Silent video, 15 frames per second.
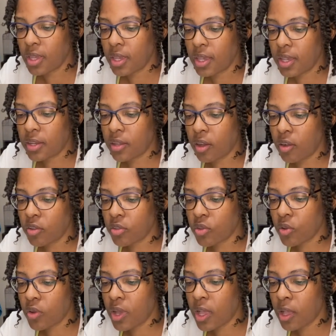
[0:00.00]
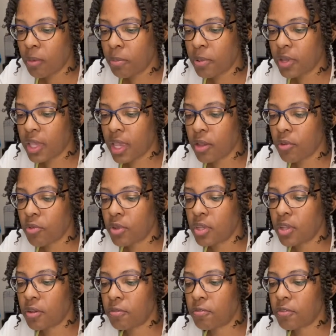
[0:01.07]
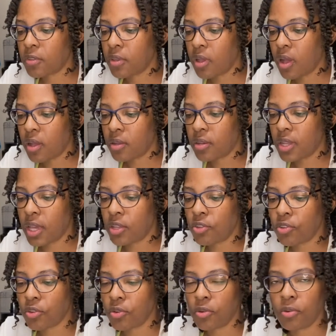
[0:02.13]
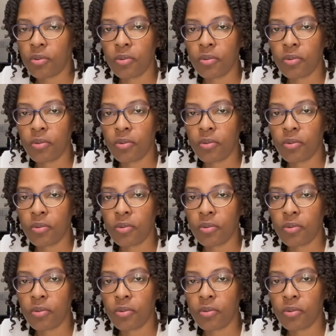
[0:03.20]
It also helps get rid of dandruff.